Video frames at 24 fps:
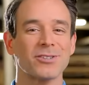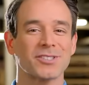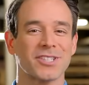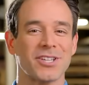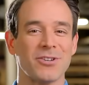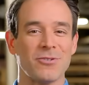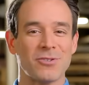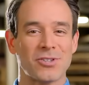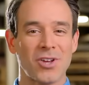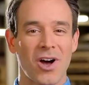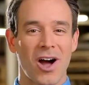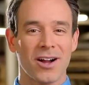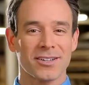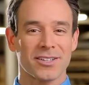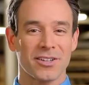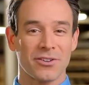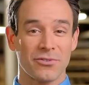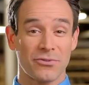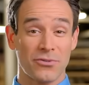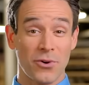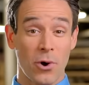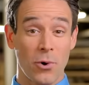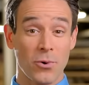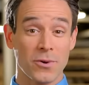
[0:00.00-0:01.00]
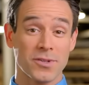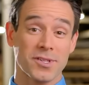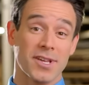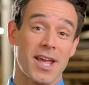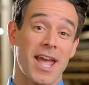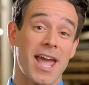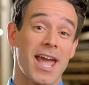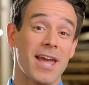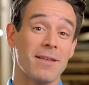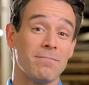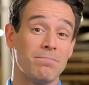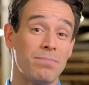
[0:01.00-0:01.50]
else can you talk to the folks
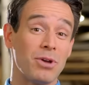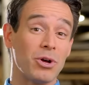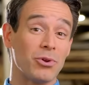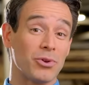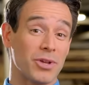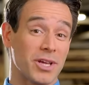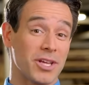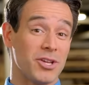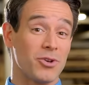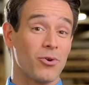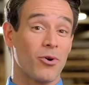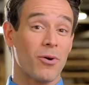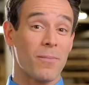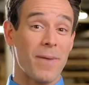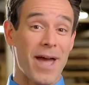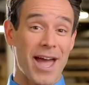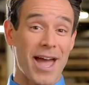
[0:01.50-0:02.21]
hand building your